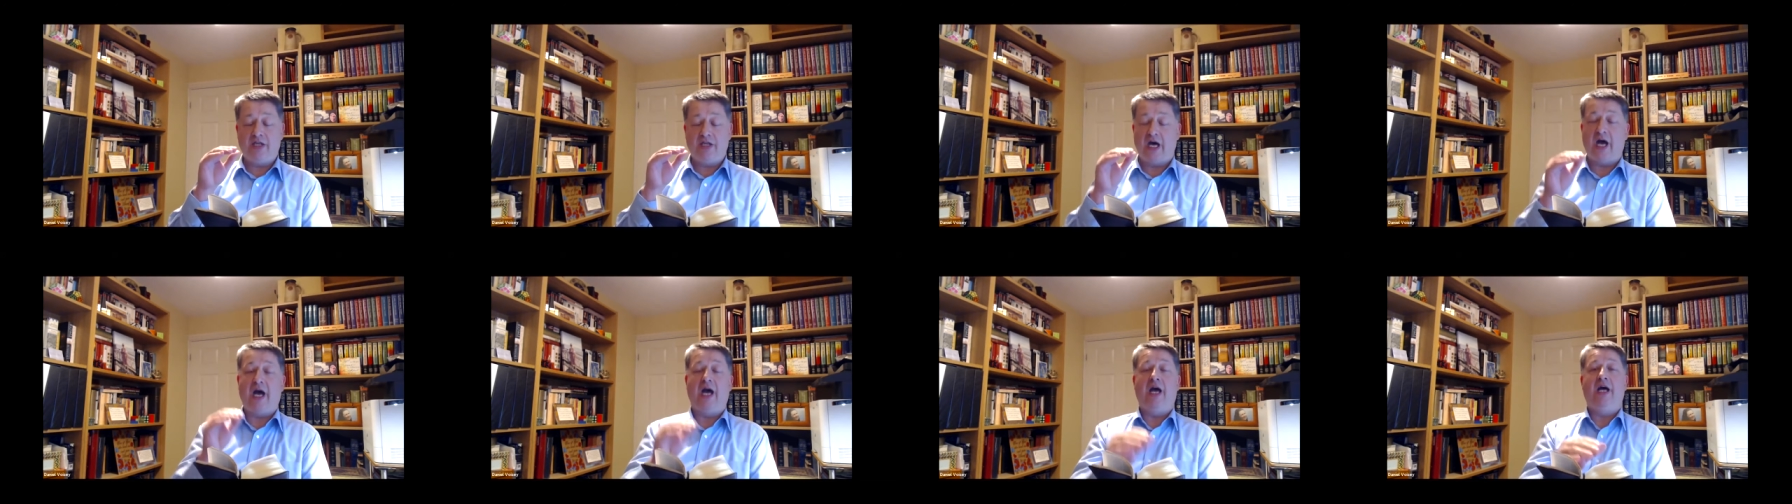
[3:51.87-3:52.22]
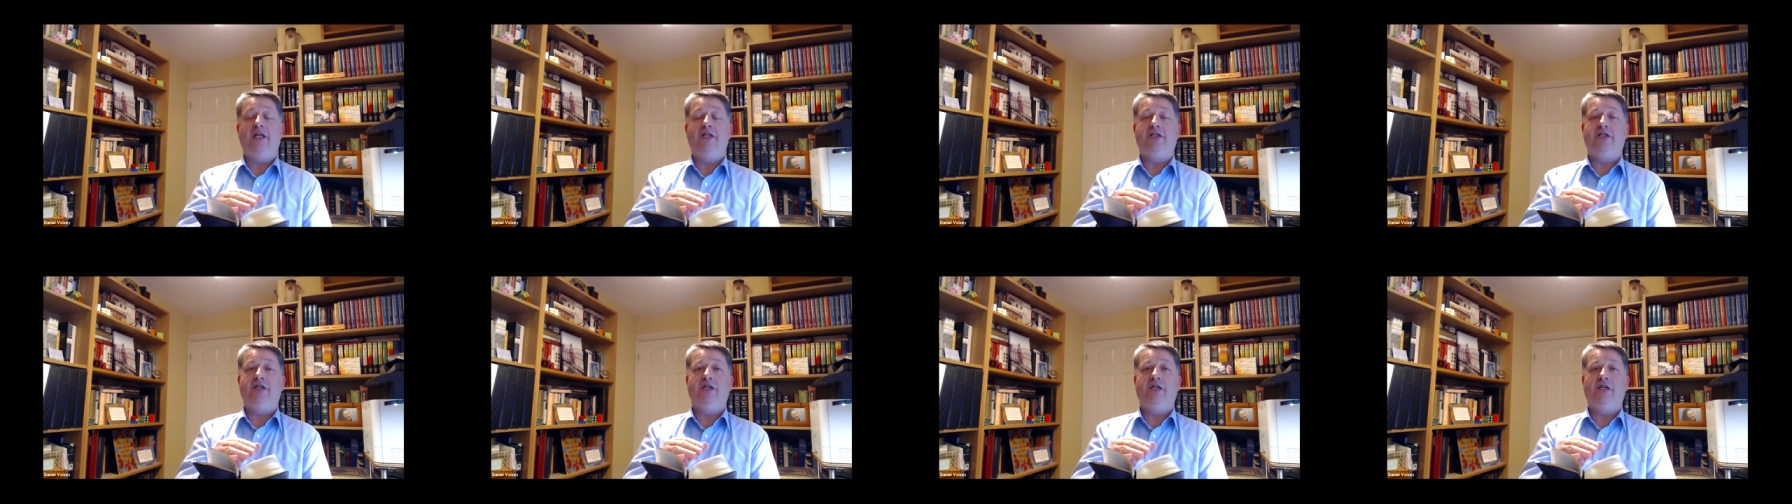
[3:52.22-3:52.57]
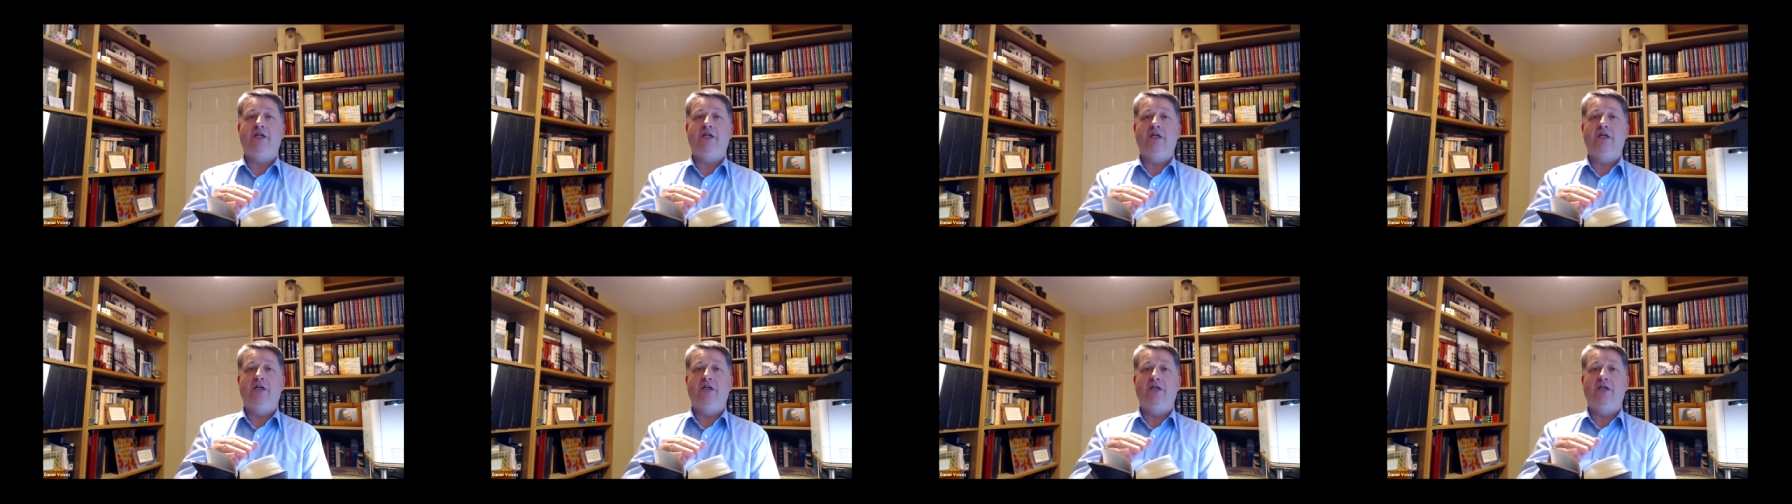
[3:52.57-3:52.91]
that
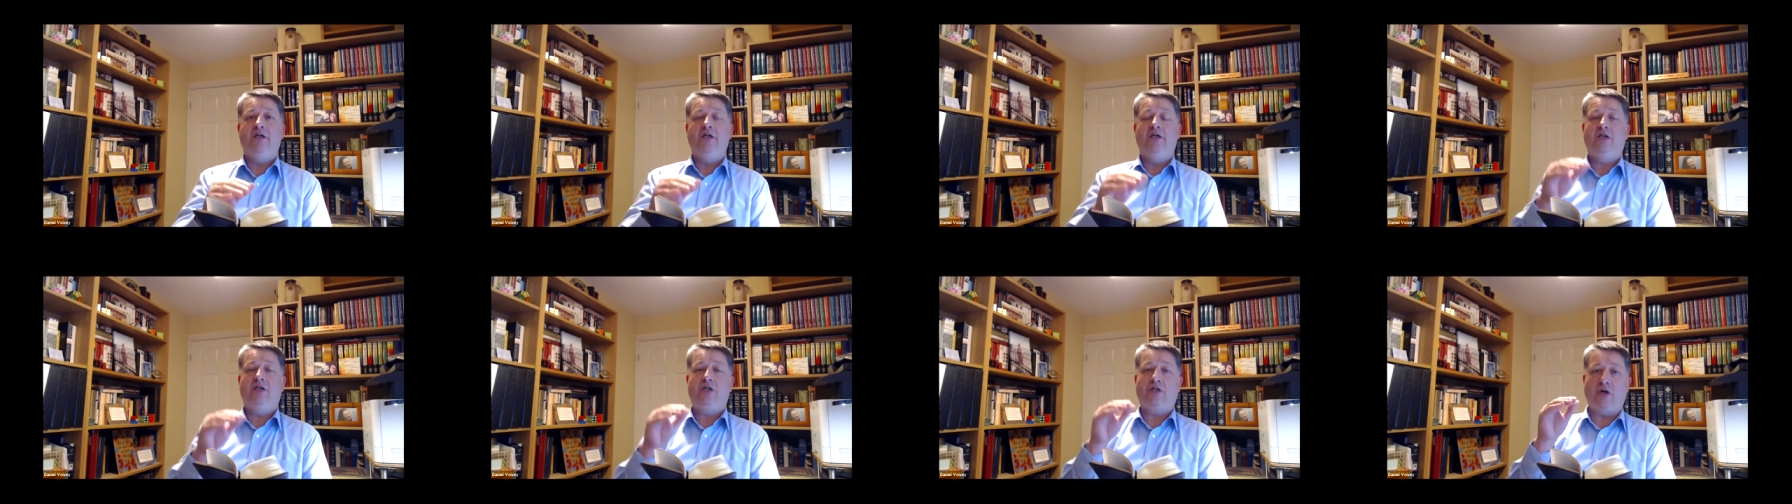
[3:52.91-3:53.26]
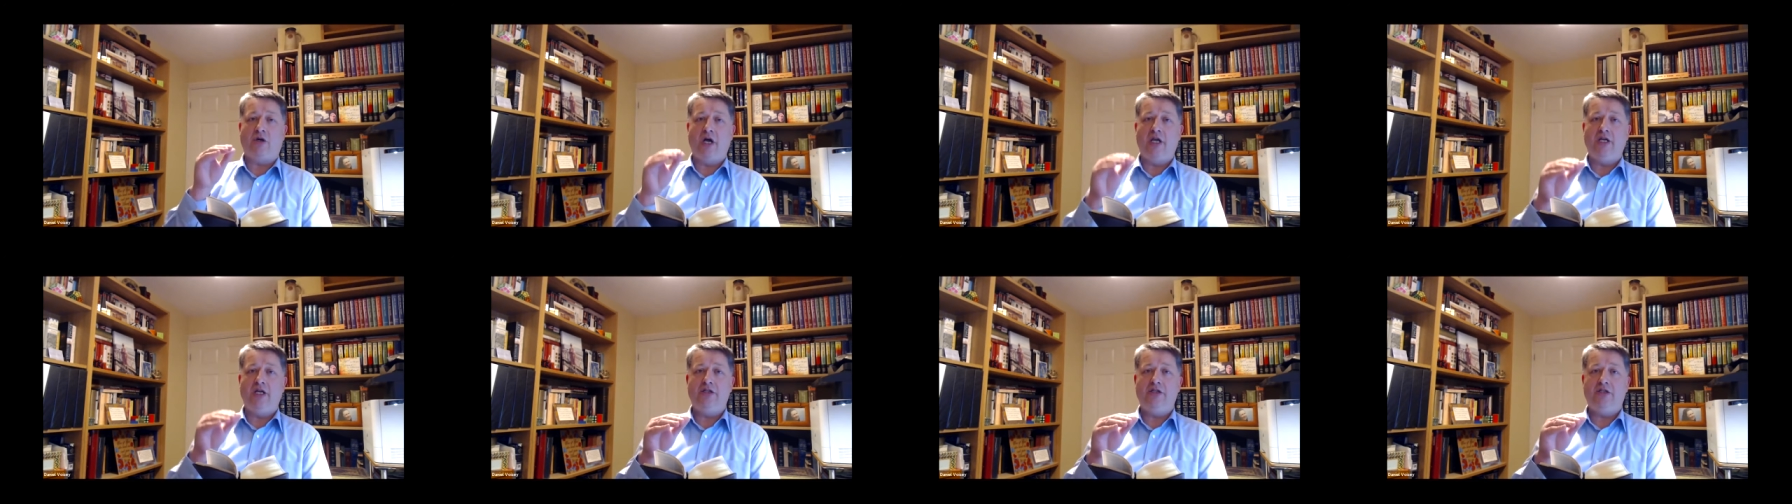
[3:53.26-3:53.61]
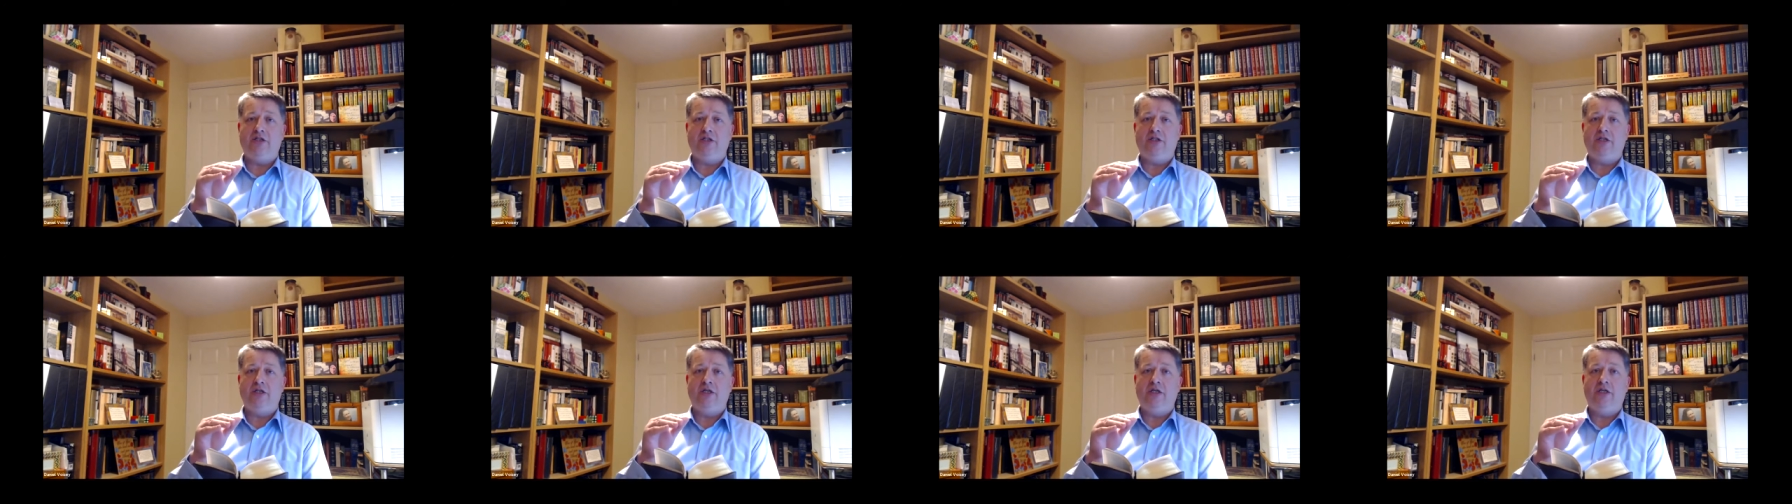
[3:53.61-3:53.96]

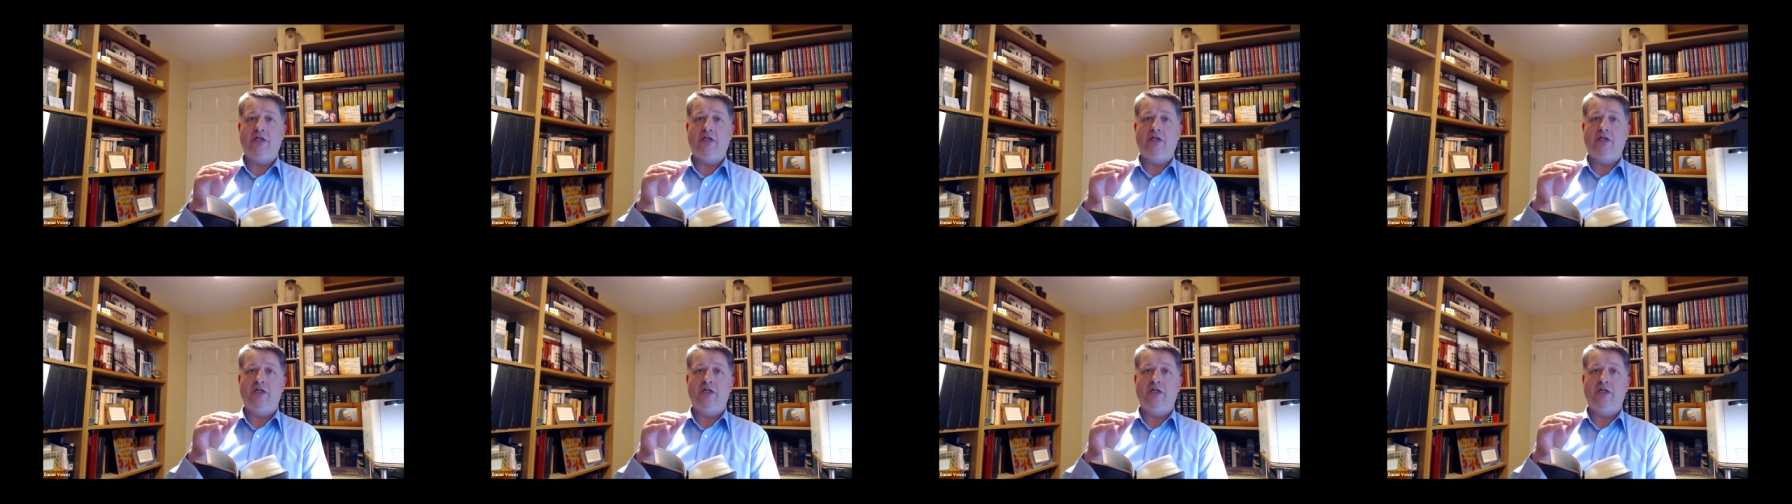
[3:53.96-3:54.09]
Christ